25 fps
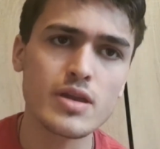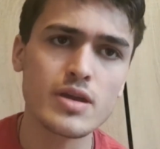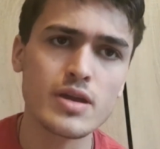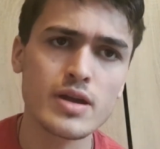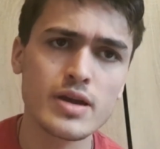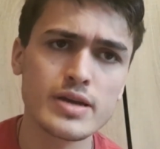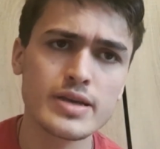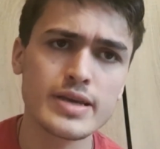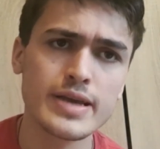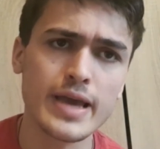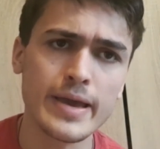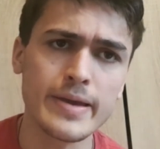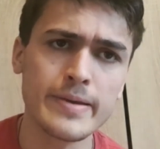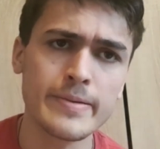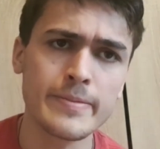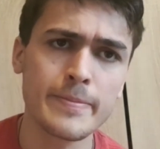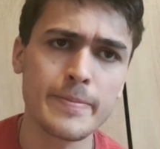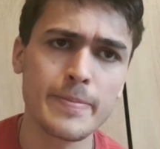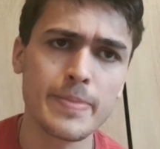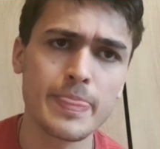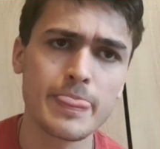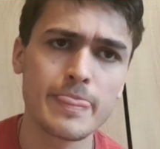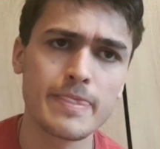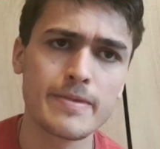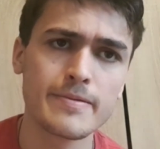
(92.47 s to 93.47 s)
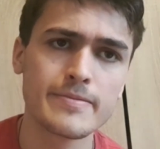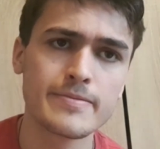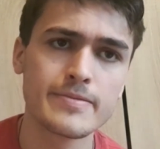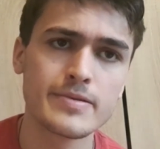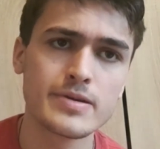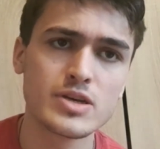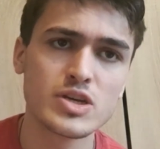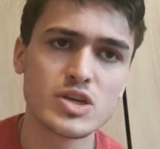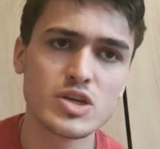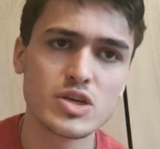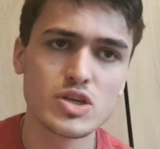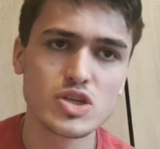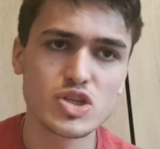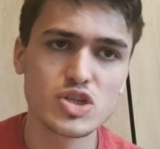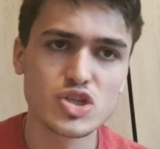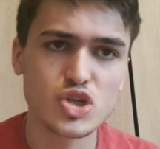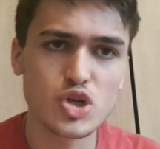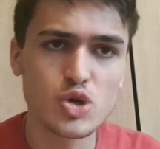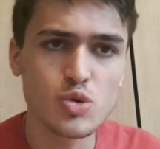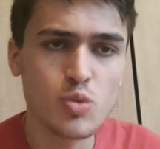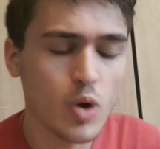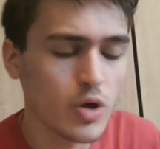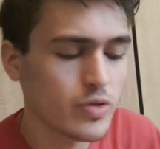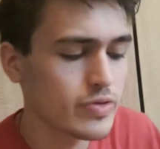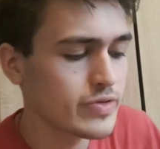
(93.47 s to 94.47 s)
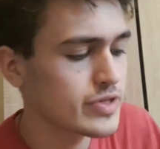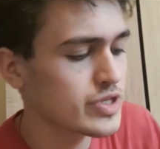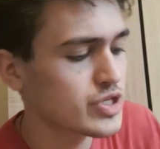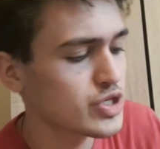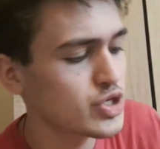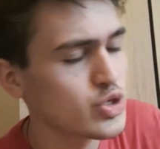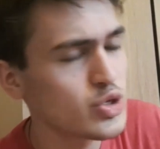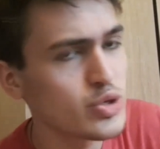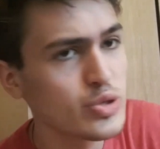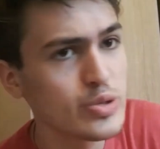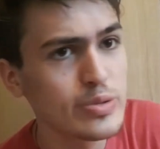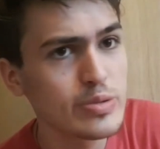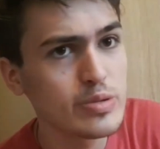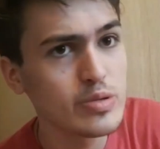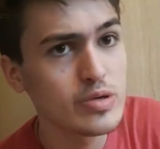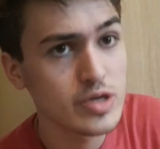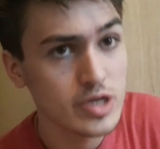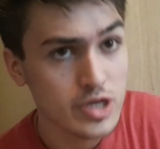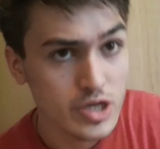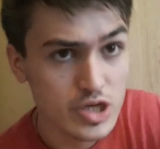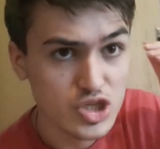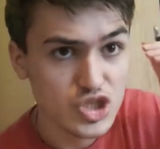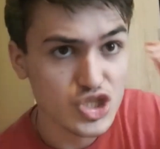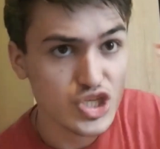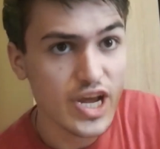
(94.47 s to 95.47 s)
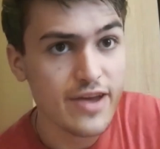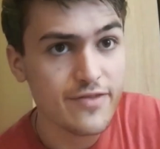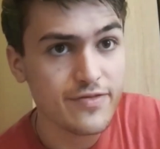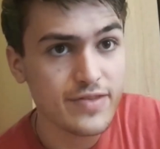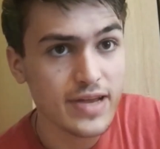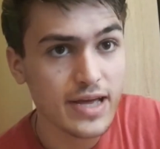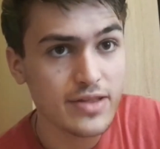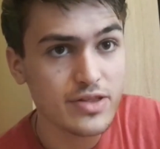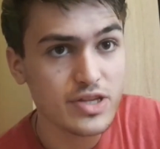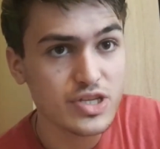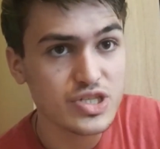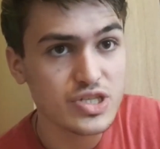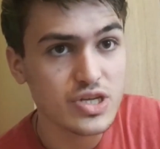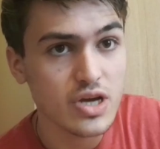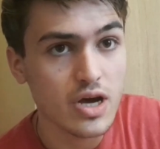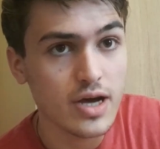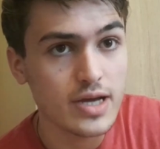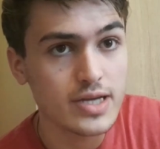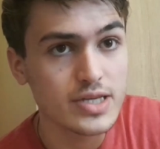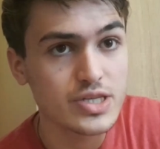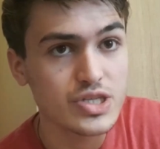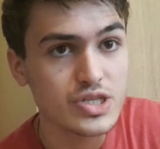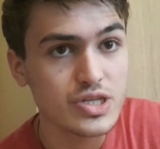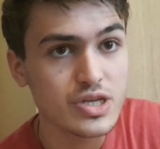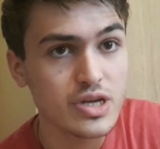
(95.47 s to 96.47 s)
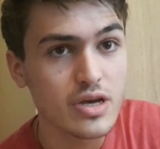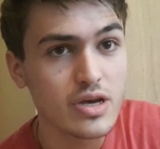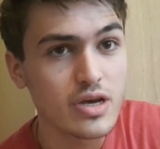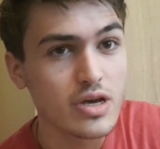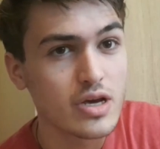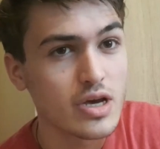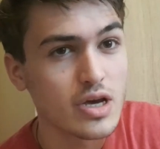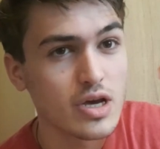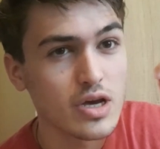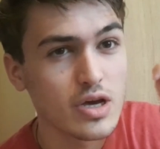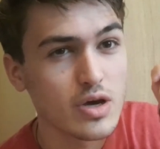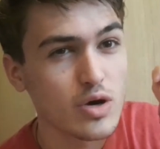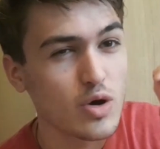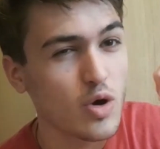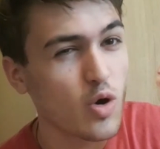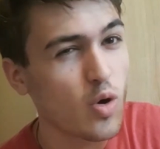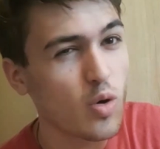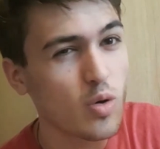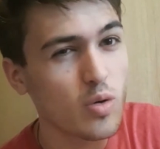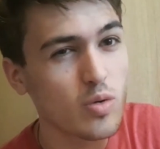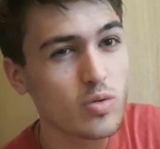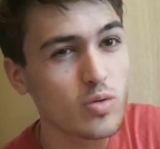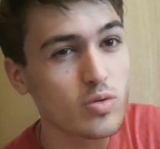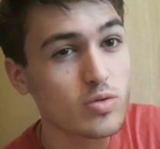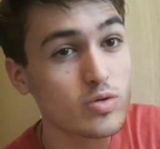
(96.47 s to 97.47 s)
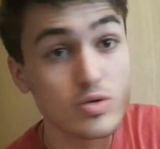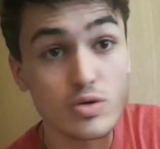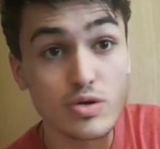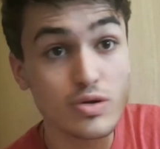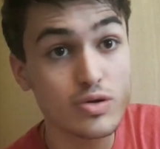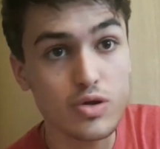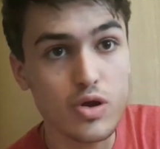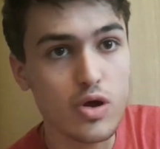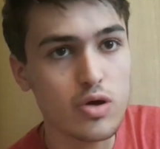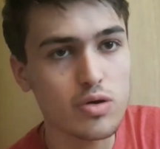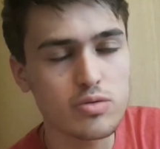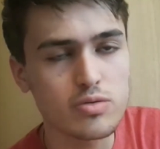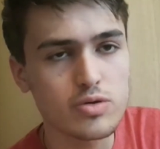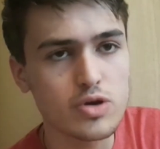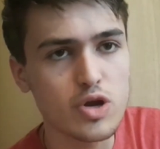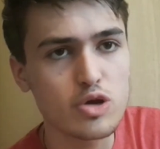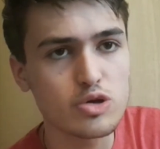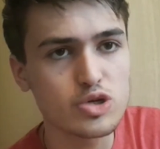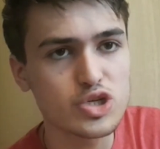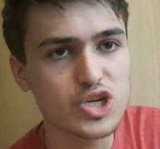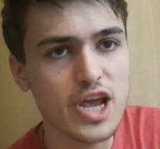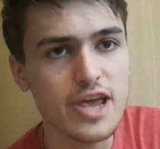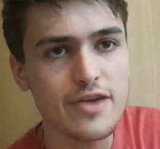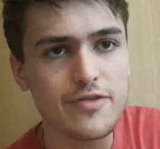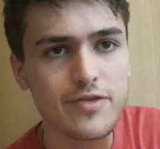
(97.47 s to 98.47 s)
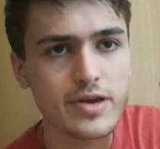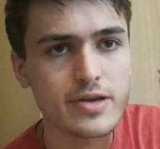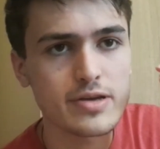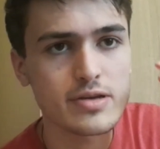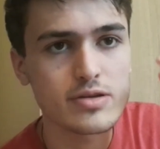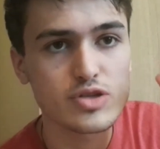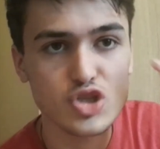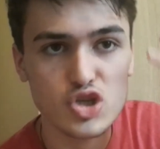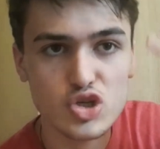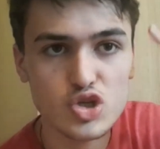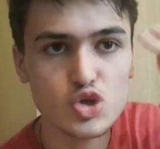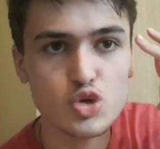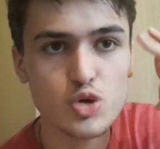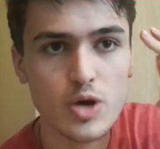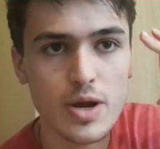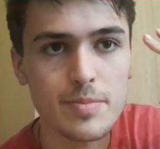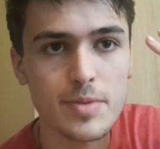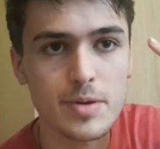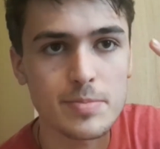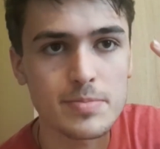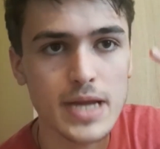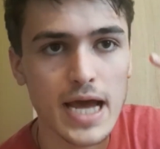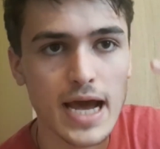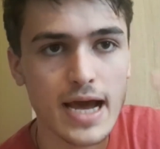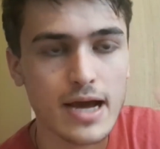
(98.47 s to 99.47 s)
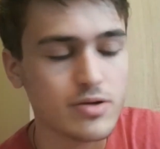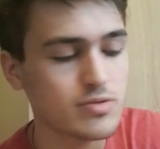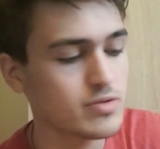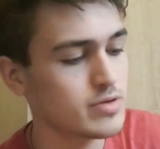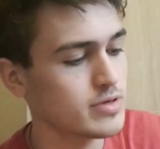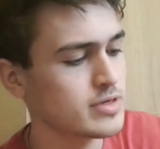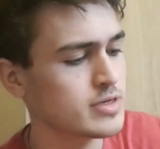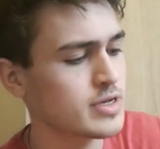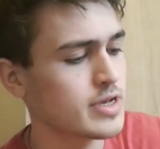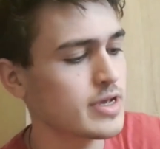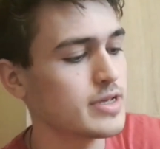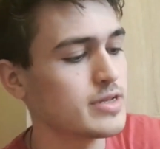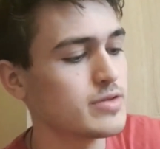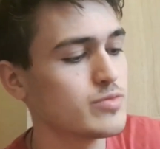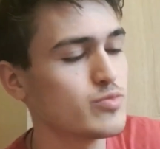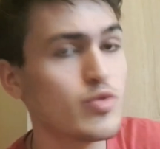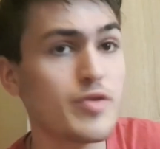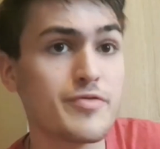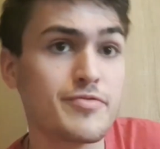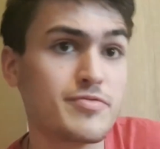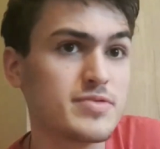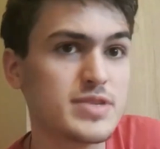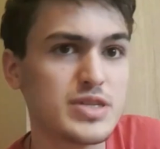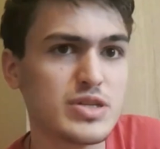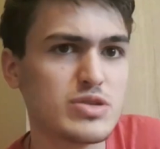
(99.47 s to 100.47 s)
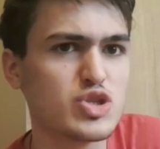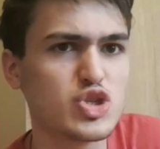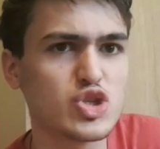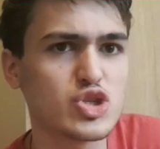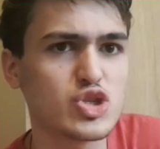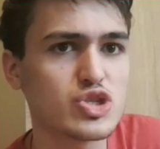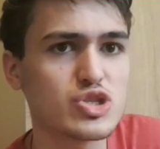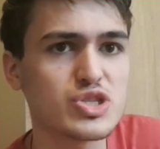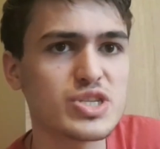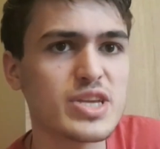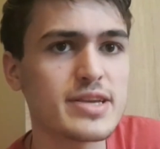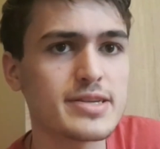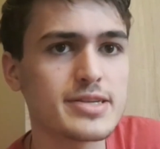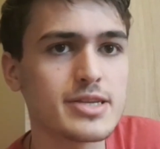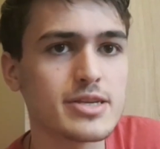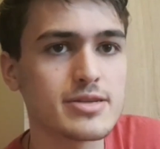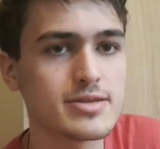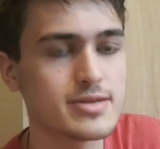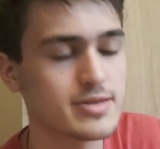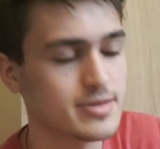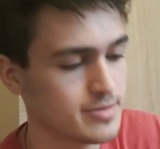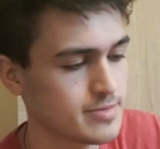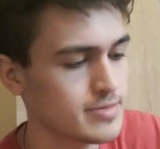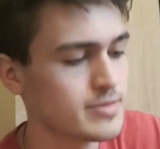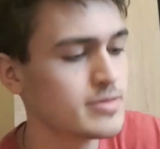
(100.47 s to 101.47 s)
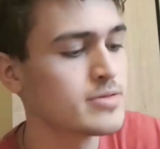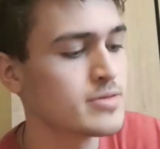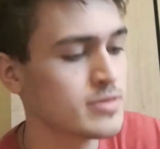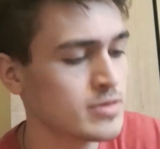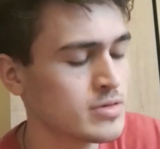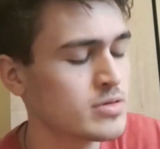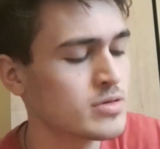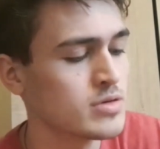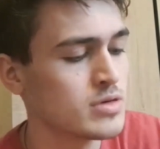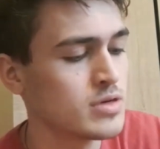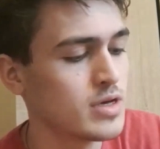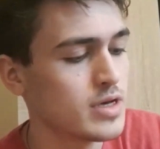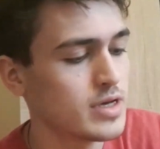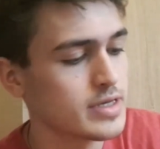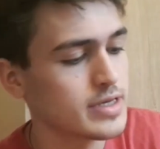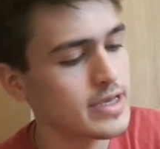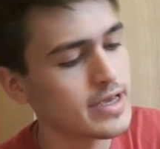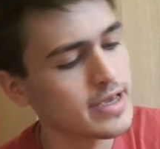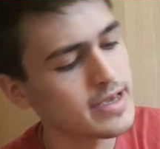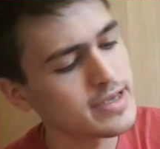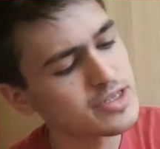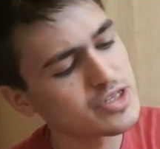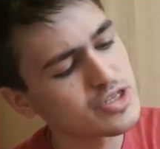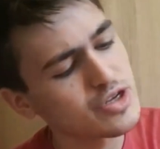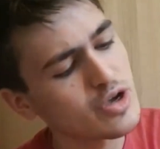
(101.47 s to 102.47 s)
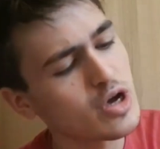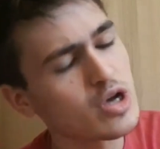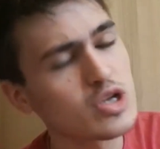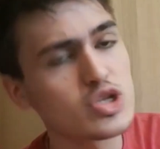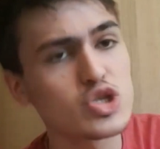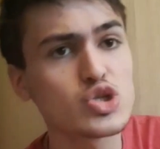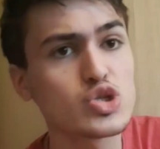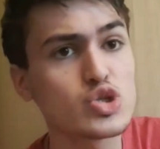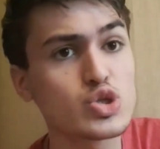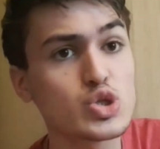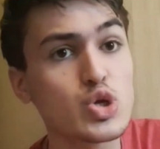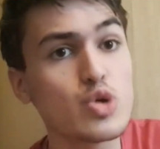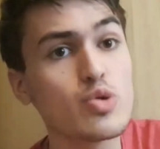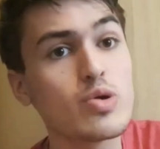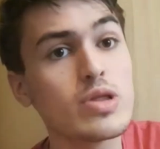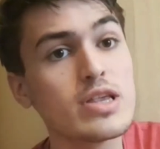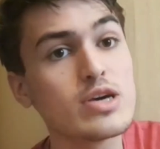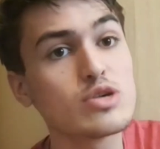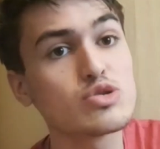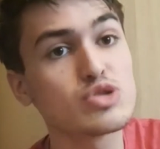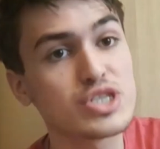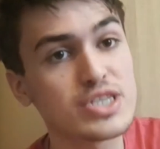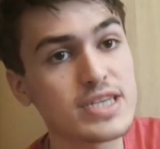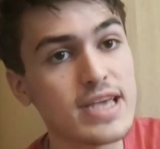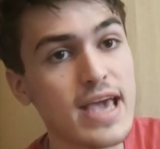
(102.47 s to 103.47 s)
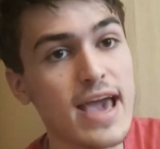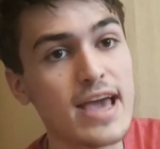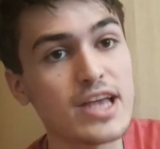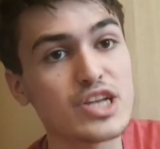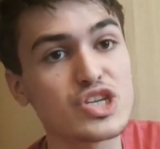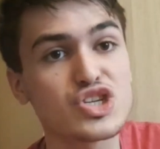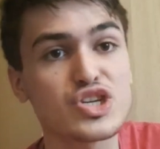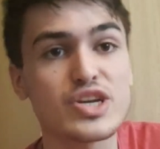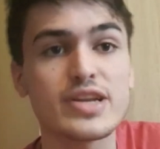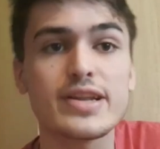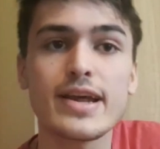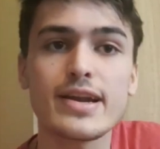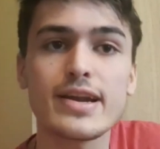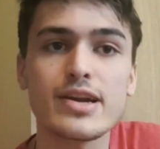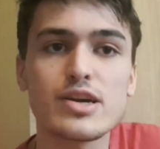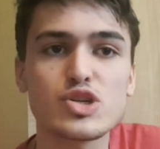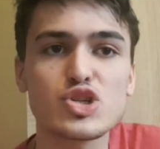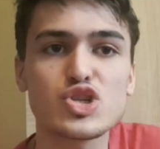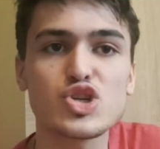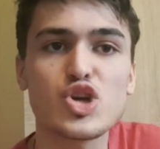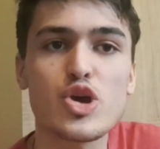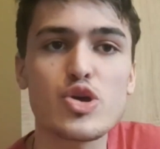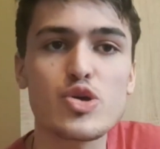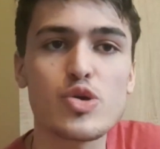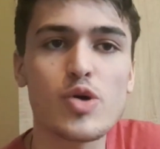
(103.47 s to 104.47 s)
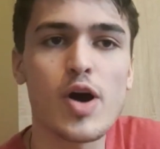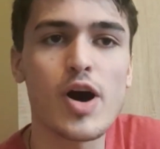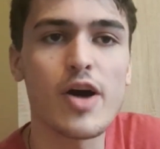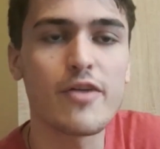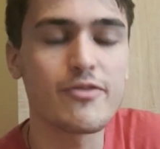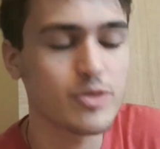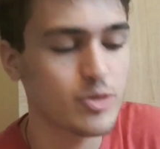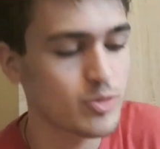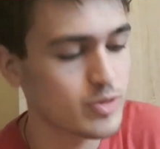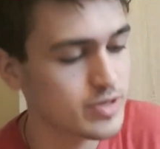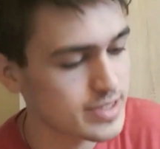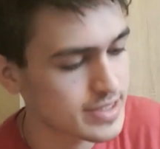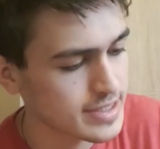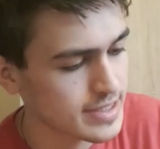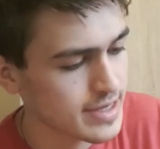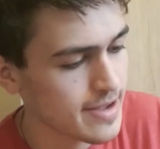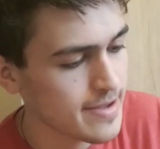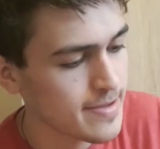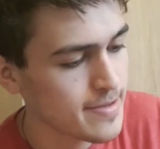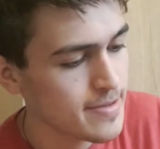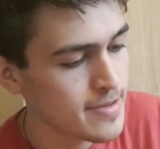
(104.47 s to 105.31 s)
Okay. So you want to shave down the sides. Or no shaving, just trim them down, okay? With just scissors. Okay, so I'll just do a little sketch and then I'll show you afterwards, okay?